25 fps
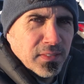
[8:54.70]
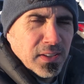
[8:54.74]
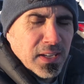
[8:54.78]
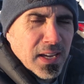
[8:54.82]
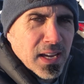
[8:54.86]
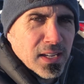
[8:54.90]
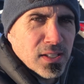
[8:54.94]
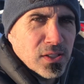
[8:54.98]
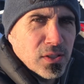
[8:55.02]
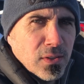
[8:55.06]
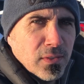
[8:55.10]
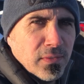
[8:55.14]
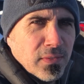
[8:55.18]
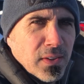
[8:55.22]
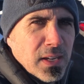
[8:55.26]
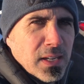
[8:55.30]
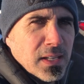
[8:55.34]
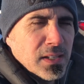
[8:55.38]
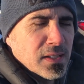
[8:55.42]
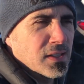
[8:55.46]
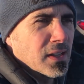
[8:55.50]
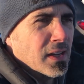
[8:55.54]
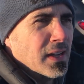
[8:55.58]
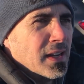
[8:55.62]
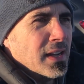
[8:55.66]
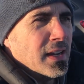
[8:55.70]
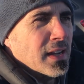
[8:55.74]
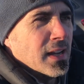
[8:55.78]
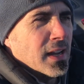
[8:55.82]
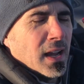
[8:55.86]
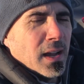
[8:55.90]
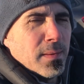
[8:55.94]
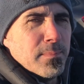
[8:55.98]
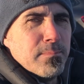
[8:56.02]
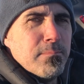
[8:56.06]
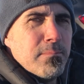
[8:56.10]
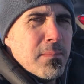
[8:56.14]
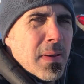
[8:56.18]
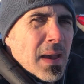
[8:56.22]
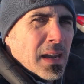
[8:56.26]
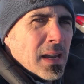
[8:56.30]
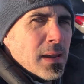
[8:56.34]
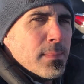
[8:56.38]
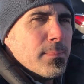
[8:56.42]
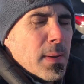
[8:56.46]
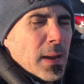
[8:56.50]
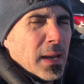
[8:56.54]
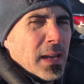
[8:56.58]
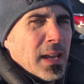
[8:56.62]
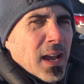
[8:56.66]
the SUVs, many,
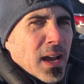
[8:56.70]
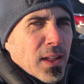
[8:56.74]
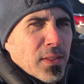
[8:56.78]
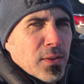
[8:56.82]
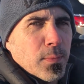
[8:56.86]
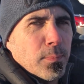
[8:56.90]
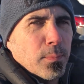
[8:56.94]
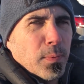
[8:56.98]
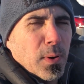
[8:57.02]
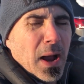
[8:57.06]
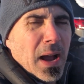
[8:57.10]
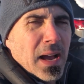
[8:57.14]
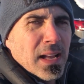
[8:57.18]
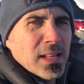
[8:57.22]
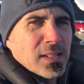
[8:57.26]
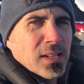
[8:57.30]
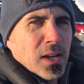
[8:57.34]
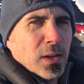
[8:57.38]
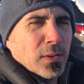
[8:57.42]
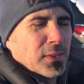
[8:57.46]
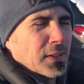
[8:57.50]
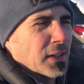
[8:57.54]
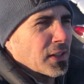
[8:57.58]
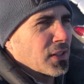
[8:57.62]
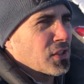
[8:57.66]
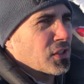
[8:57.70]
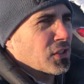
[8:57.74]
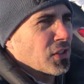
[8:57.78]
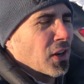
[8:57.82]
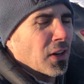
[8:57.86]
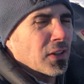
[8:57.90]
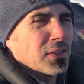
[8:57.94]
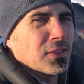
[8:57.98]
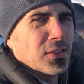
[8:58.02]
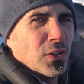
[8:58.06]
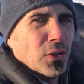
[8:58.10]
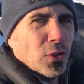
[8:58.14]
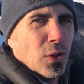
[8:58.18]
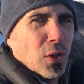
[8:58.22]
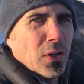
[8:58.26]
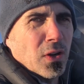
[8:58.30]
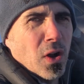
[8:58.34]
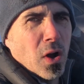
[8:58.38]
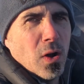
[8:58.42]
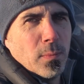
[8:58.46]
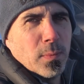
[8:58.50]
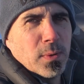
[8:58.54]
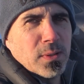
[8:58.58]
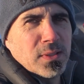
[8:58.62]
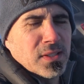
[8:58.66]
many other brands out there start to look
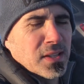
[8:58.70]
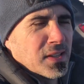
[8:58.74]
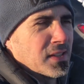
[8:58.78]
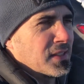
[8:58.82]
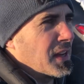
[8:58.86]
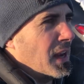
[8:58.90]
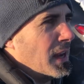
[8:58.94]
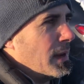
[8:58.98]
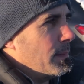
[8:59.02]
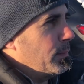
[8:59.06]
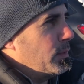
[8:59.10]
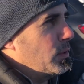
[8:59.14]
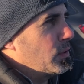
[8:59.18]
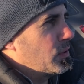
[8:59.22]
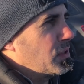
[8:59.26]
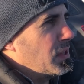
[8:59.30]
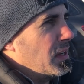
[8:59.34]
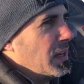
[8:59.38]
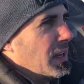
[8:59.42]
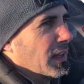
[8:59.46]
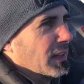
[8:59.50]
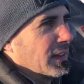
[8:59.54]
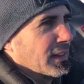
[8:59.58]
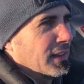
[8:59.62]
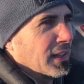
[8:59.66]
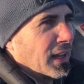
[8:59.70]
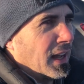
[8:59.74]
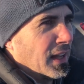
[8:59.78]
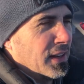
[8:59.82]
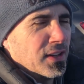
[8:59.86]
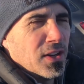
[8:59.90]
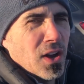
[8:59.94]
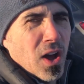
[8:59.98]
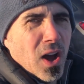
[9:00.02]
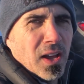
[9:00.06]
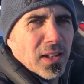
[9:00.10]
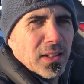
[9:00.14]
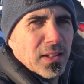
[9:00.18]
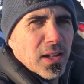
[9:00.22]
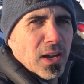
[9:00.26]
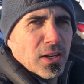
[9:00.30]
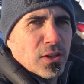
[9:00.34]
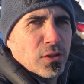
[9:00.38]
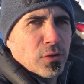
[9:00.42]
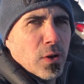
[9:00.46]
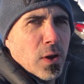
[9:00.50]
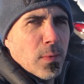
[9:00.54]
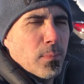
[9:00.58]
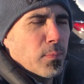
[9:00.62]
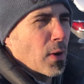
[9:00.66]
almost the same. You see a, a
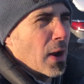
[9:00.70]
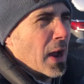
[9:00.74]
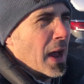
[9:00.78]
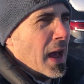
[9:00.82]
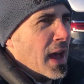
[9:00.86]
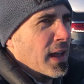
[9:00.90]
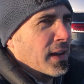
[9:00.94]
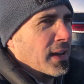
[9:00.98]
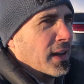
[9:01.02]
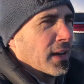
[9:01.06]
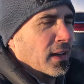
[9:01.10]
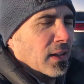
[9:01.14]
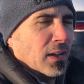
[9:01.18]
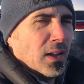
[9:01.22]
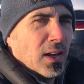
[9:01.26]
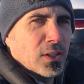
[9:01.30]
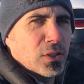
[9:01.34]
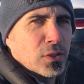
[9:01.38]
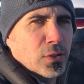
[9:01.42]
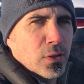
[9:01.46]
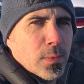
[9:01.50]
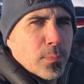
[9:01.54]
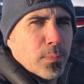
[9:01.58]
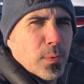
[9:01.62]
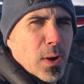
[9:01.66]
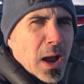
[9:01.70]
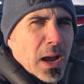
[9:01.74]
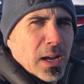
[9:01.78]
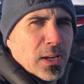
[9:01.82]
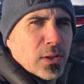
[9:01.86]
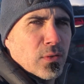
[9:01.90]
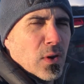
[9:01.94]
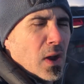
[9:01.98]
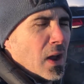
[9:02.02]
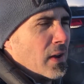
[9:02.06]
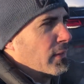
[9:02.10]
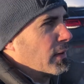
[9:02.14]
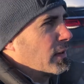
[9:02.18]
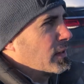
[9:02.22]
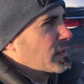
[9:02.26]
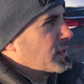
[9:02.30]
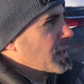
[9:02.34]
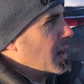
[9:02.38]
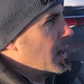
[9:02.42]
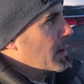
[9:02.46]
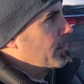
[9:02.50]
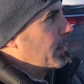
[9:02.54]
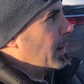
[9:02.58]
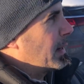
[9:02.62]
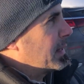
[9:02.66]
non-luxury brand and a luxury brand driving
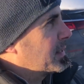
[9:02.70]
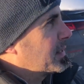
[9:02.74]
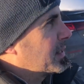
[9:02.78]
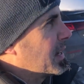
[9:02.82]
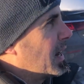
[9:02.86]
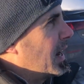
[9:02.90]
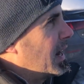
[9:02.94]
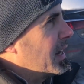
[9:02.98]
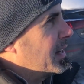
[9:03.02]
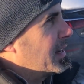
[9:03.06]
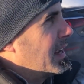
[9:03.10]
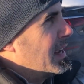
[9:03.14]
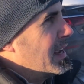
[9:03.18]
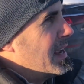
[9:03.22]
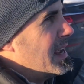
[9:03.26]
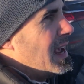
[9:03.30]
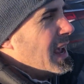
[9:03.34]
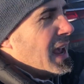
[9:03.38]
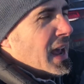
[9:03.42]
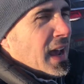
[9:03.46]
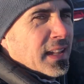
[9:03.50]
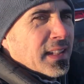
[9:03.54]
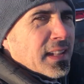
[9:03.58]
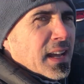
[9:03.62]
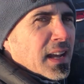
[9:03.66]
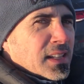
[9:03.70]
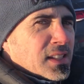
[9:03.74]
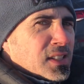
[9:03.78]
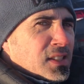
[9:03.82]
side by side and that